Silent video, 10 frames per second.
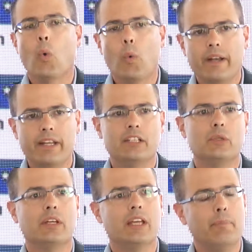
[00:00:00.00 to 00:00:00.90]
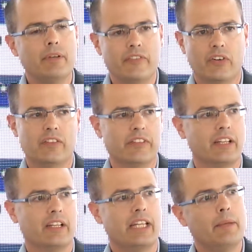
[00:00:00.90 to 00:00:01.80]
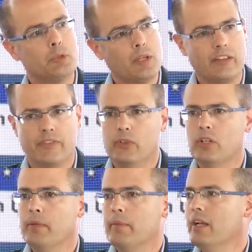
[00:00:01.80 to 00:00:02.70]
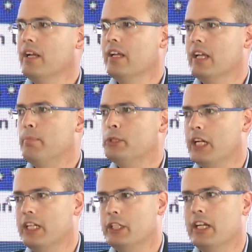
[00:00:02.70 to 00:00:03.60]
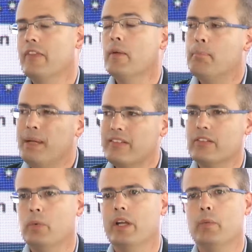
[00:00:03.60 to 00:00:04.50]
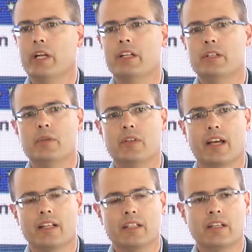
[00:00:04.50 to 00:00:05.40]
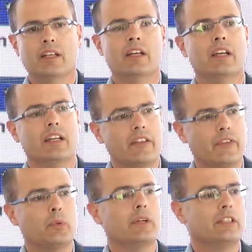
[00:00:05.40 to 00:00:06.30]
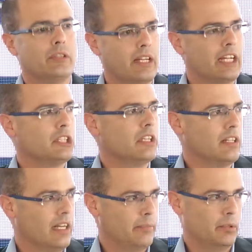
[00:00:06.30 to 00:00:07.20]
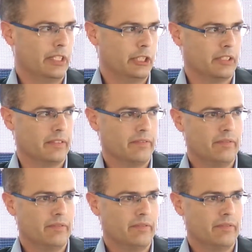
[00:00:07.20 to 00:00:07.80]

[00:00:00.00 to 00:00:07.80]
We need to keep evolving, keep transforming, keep changing. And the best way we can do that is through international collaboration.